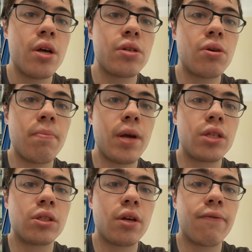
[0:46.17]
so make
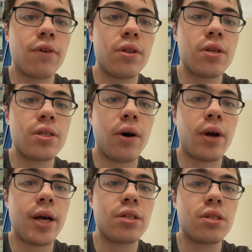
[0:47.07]
sure you fill this out,
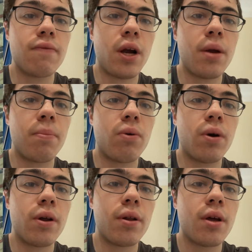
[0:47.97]
guys. It's very
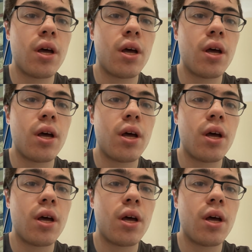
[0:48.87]
important.